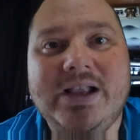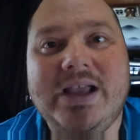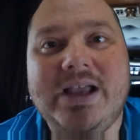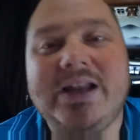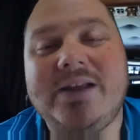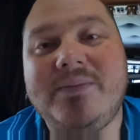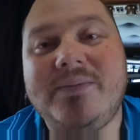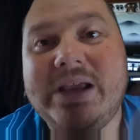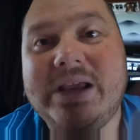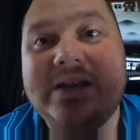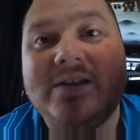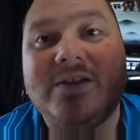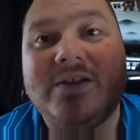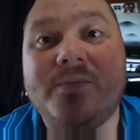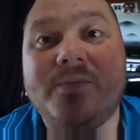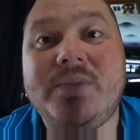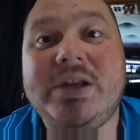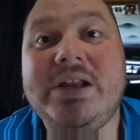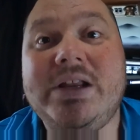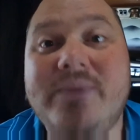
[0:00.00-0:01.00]
And I made the
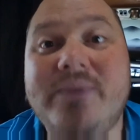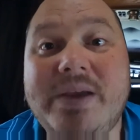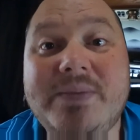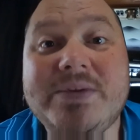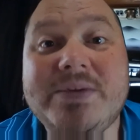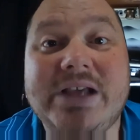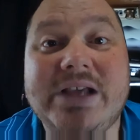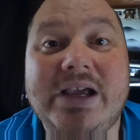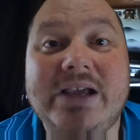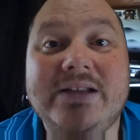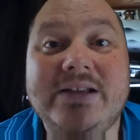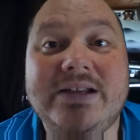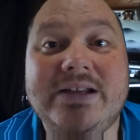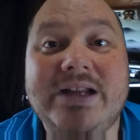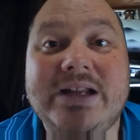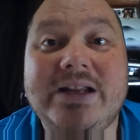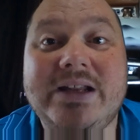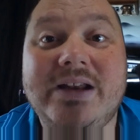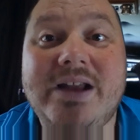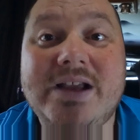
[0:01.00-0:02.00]
complete website,
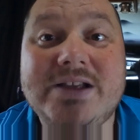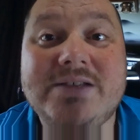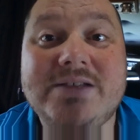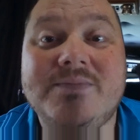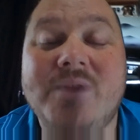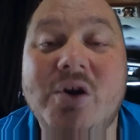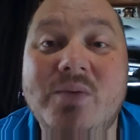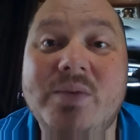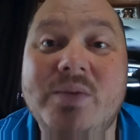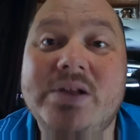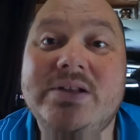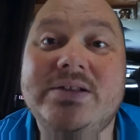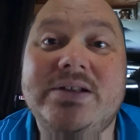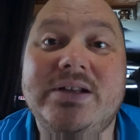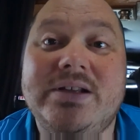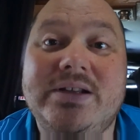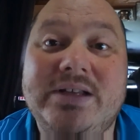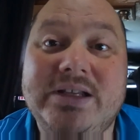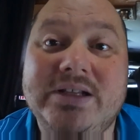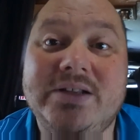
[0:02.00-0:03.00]
and at the last moment,
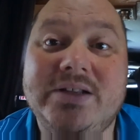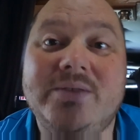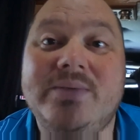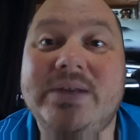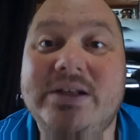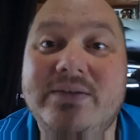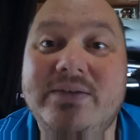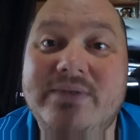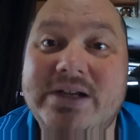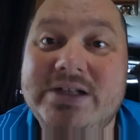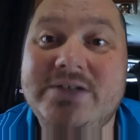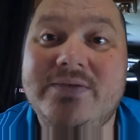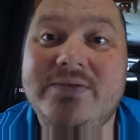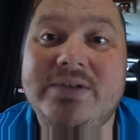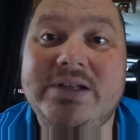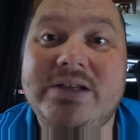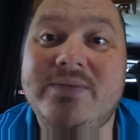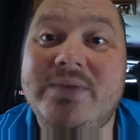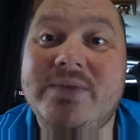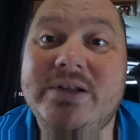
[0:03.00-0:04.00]
the deal with the
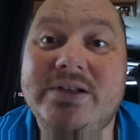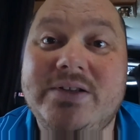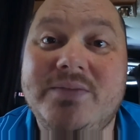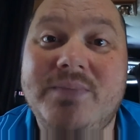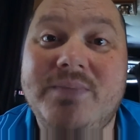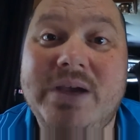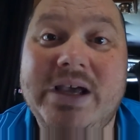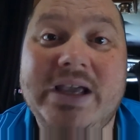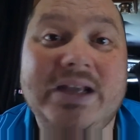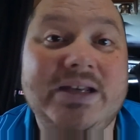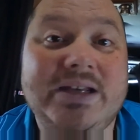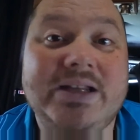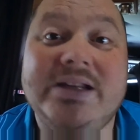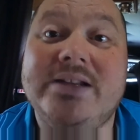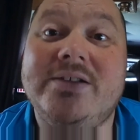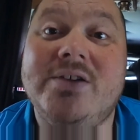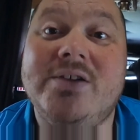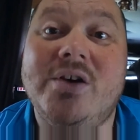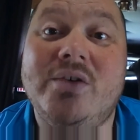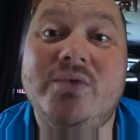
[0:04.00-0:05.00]
restaurant he wanted to buy
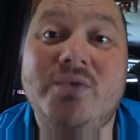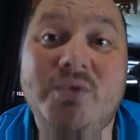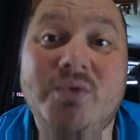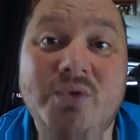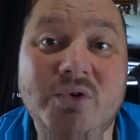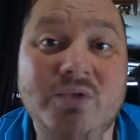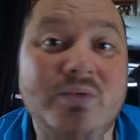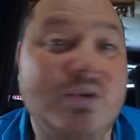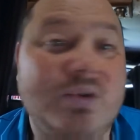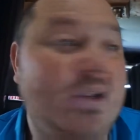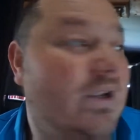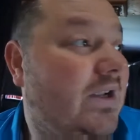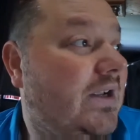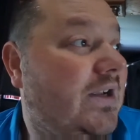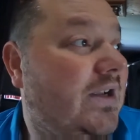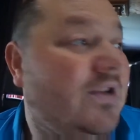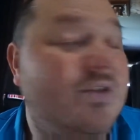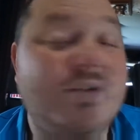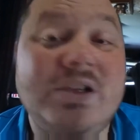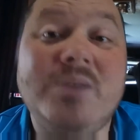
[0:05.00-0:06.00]
didn't go through.
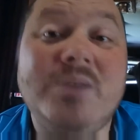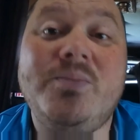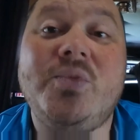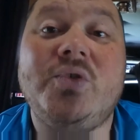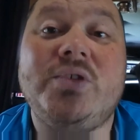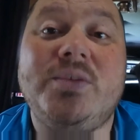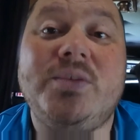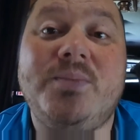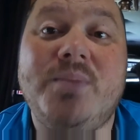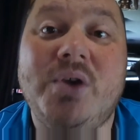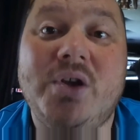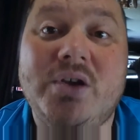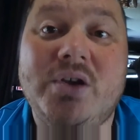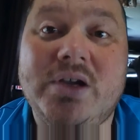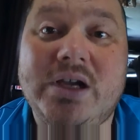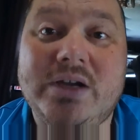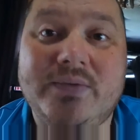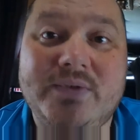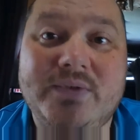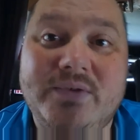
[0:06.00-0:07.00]
So he pulled the plug
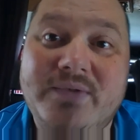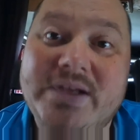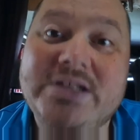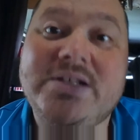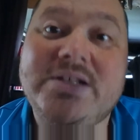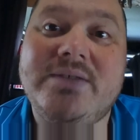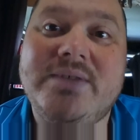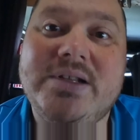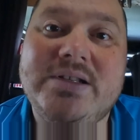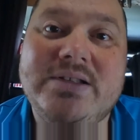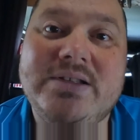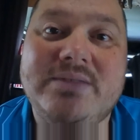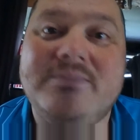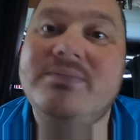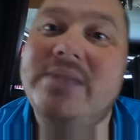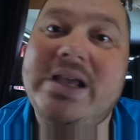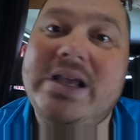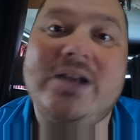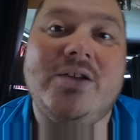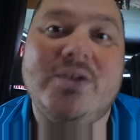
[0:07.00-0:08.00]
out of the restaurant
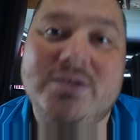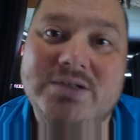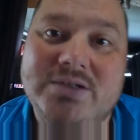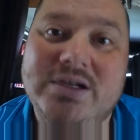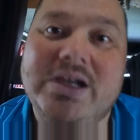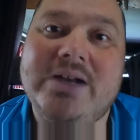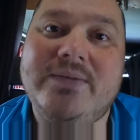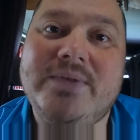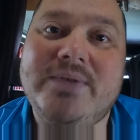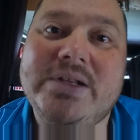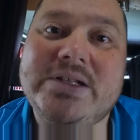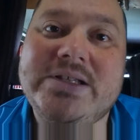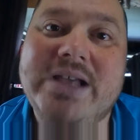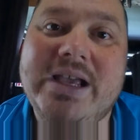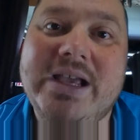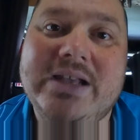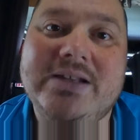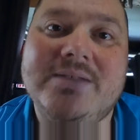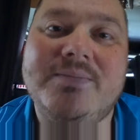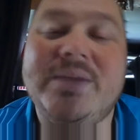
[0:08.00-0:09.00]
and also out of the
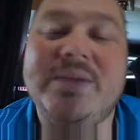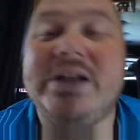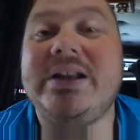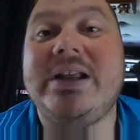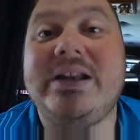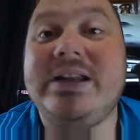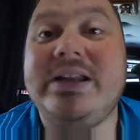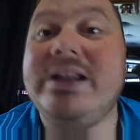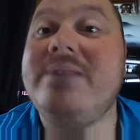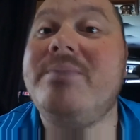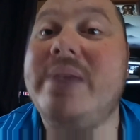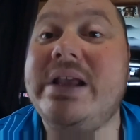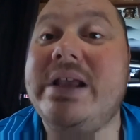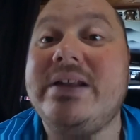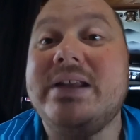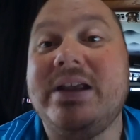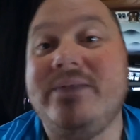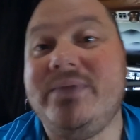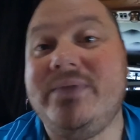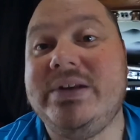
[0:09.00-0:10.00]
site. But I did
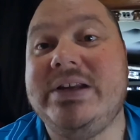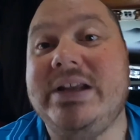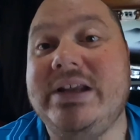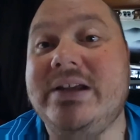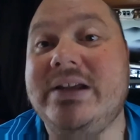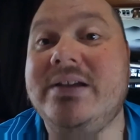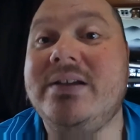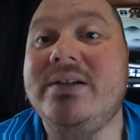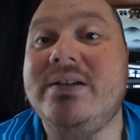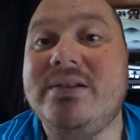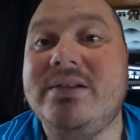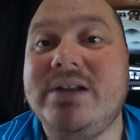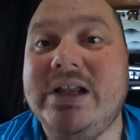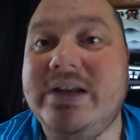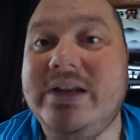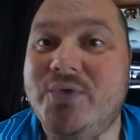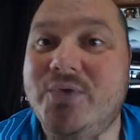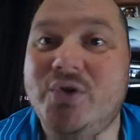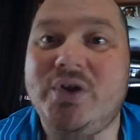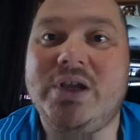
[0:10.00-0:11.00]
make everything
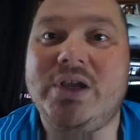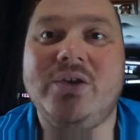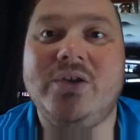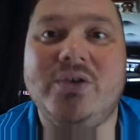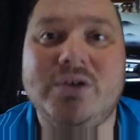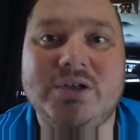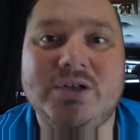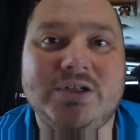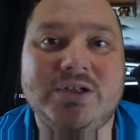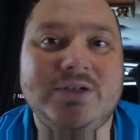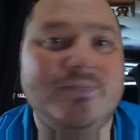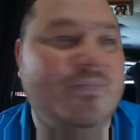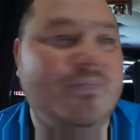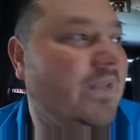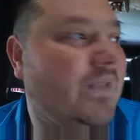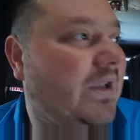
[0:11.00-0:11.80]
in working order.